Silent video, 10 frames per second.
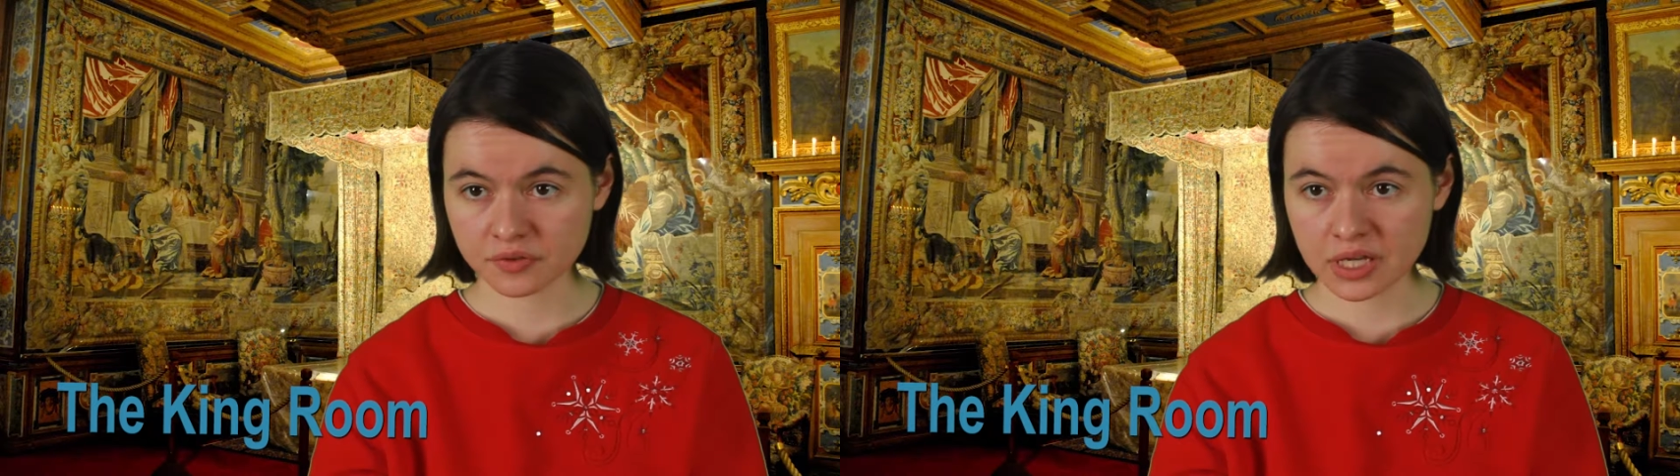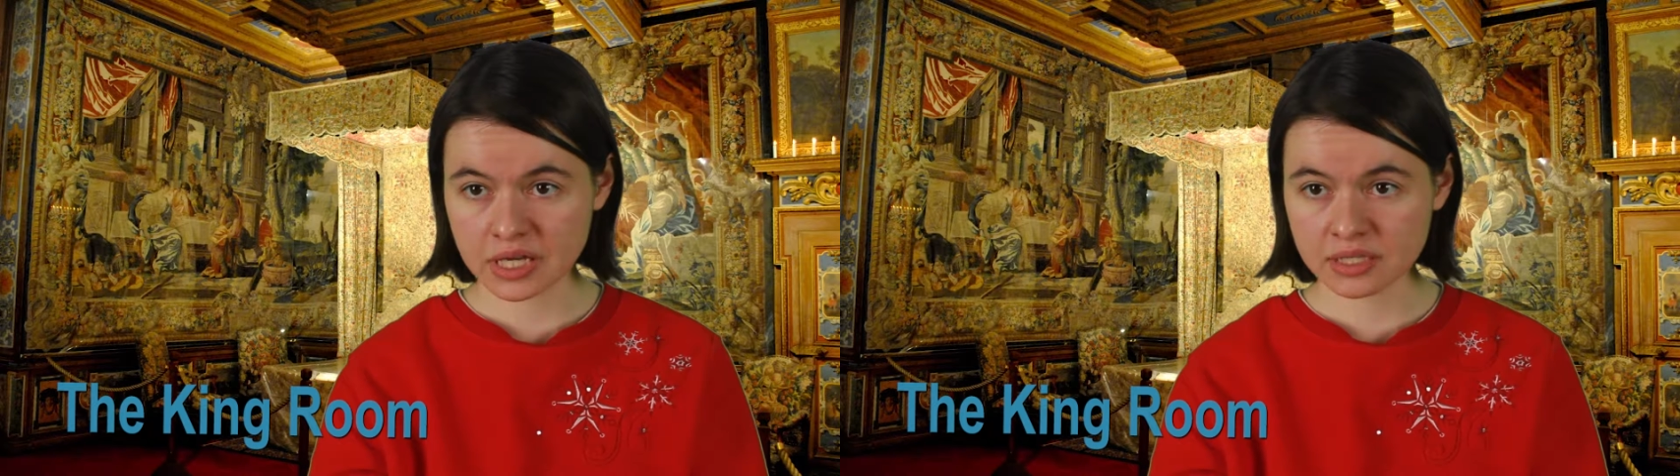
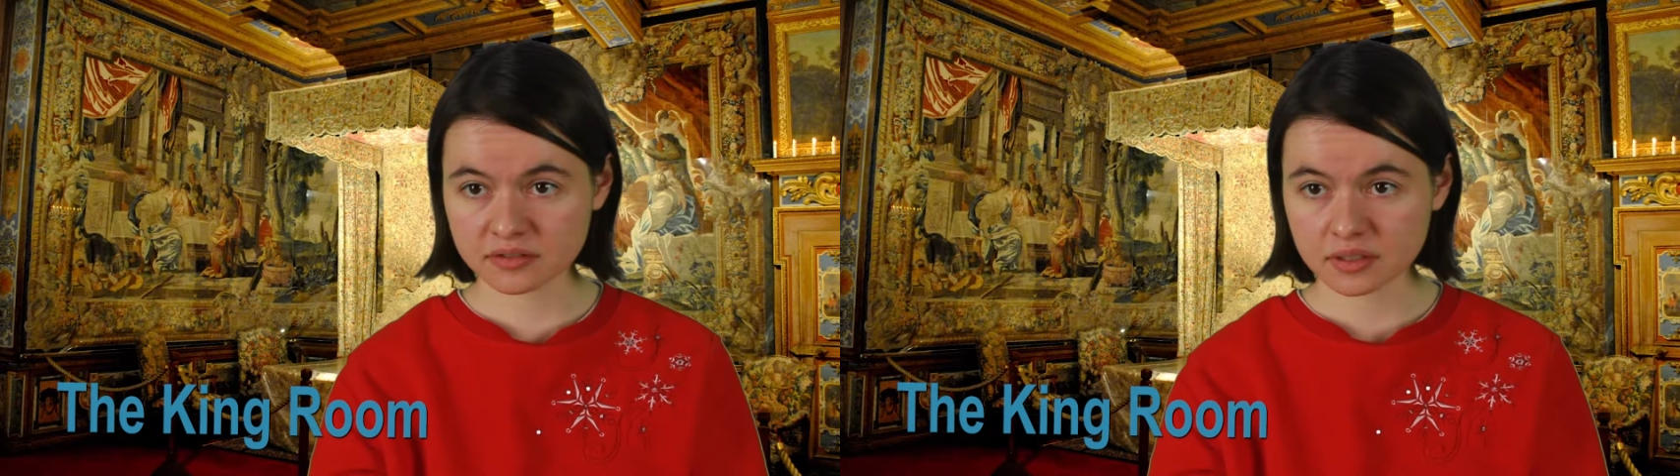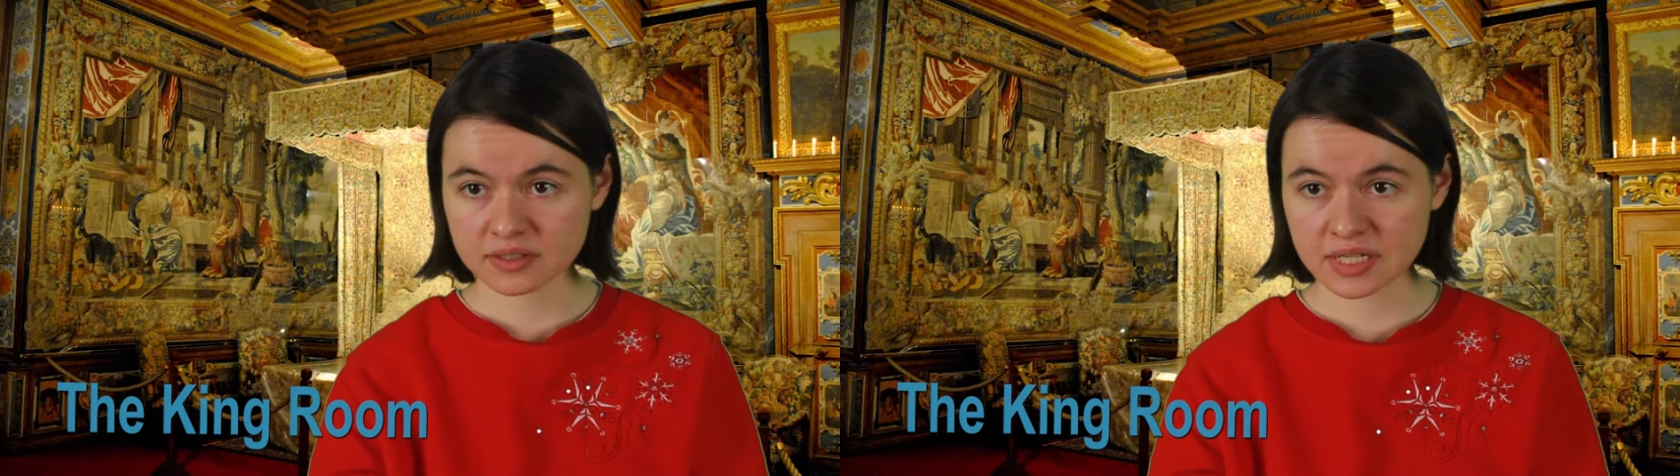8
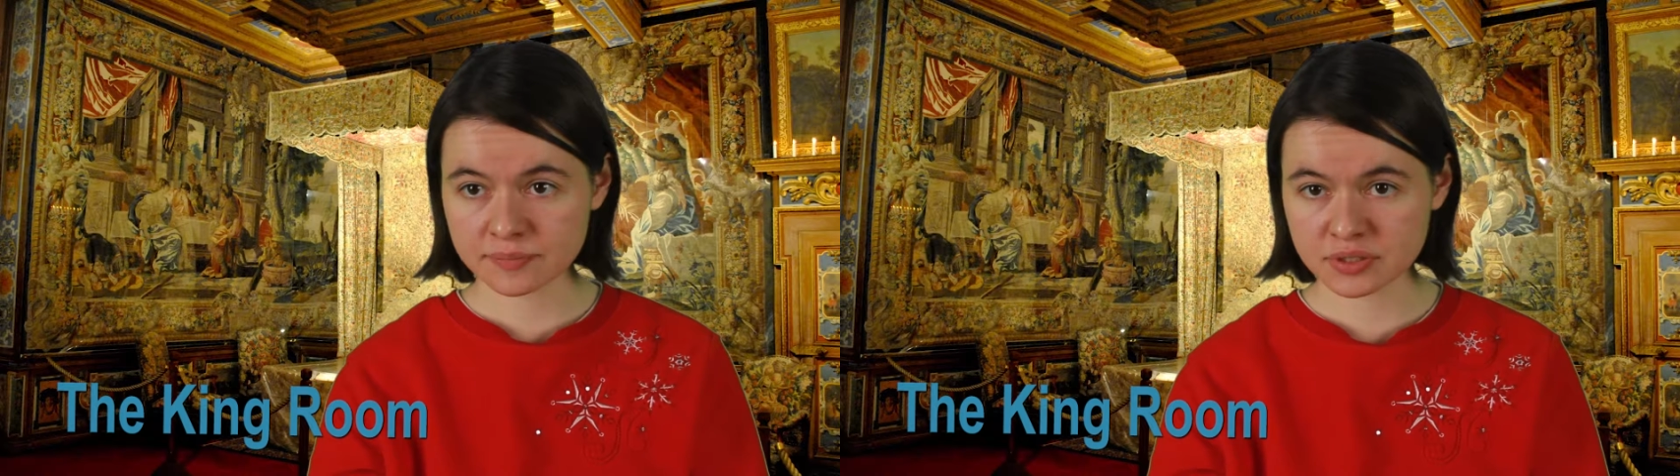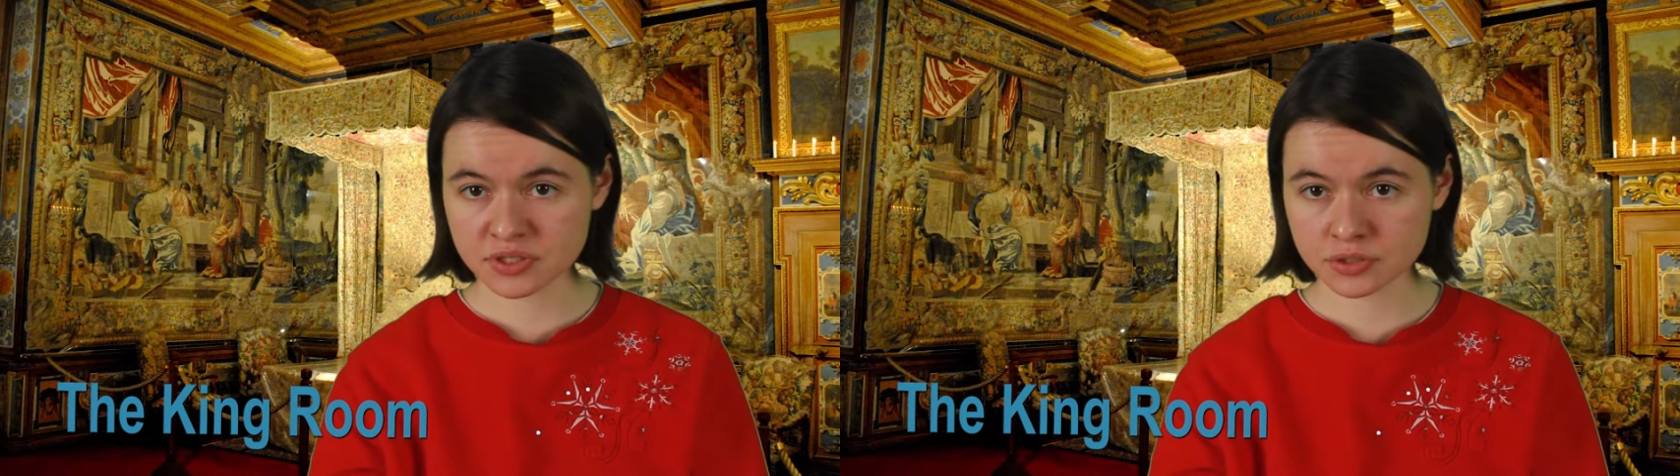
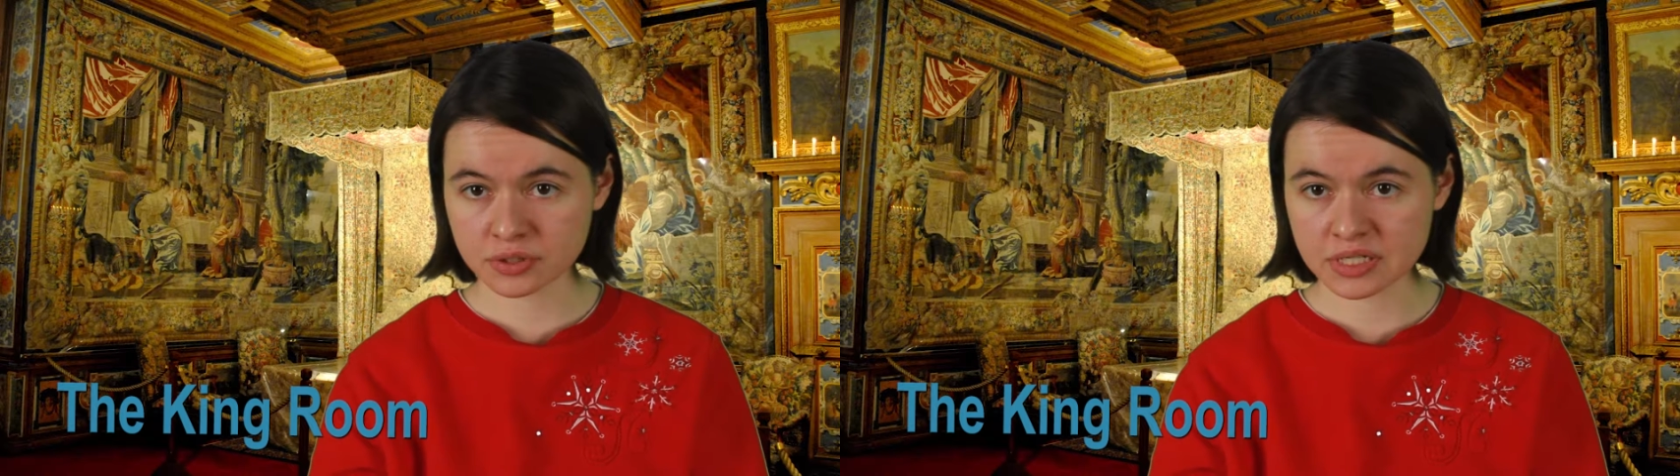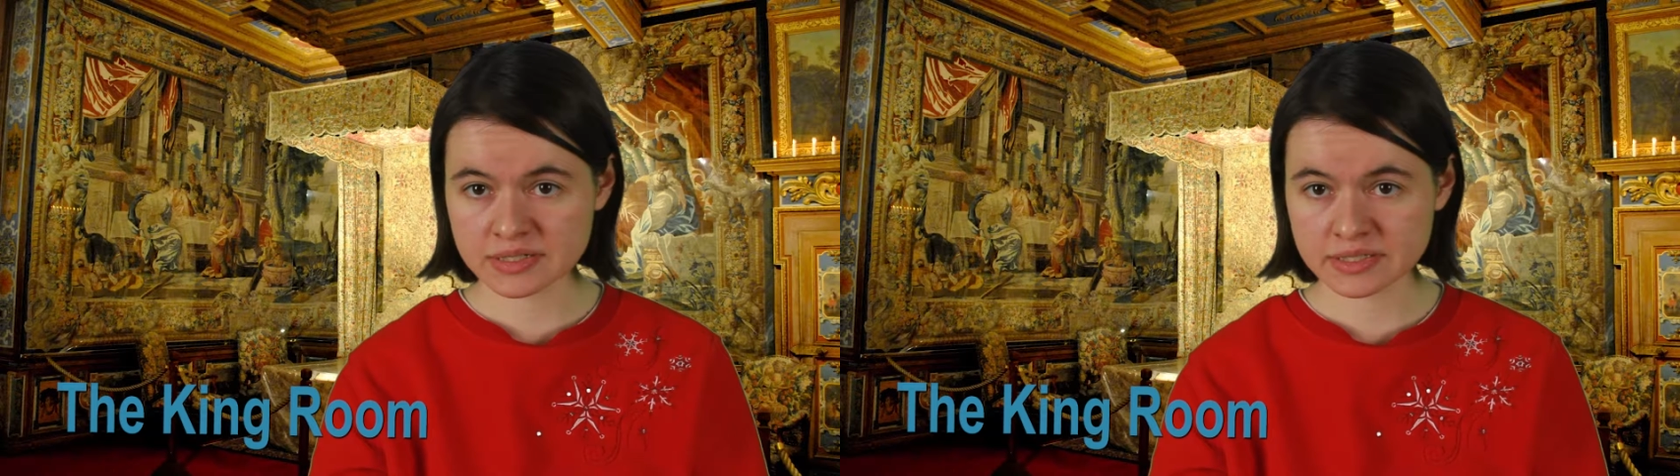
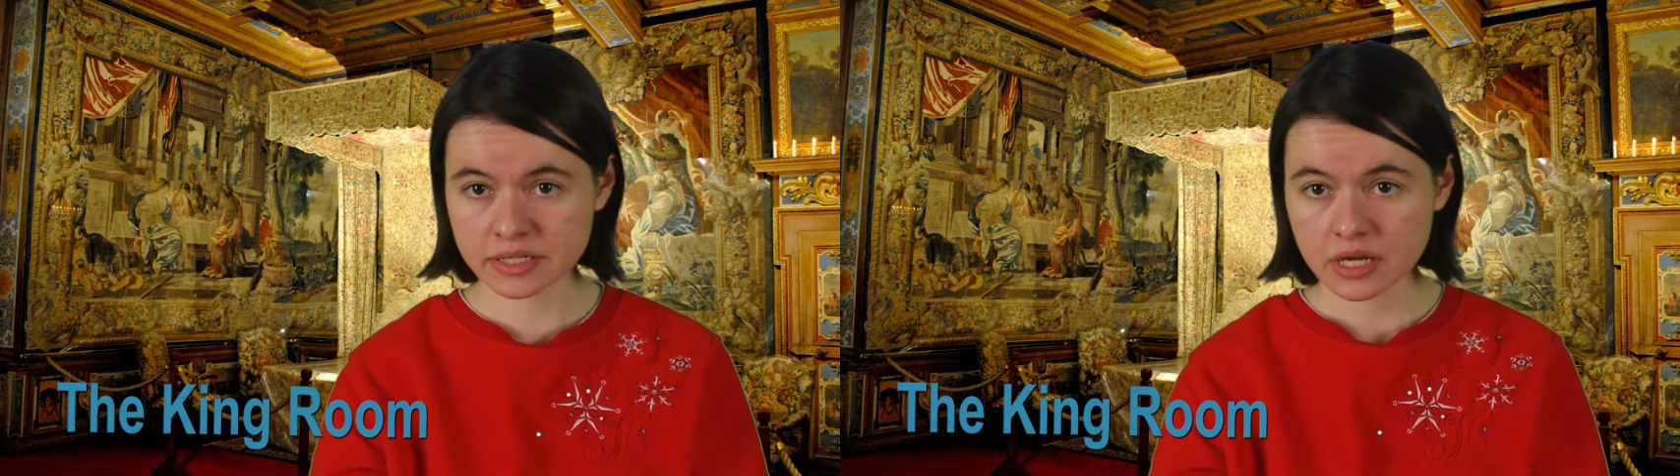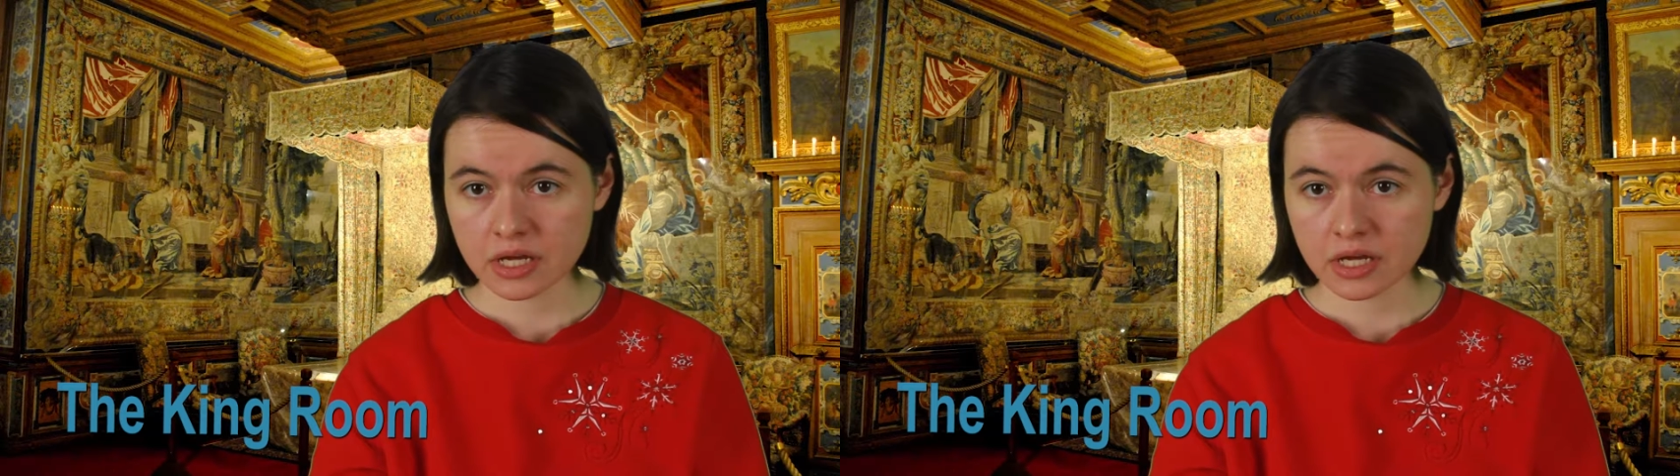tapestries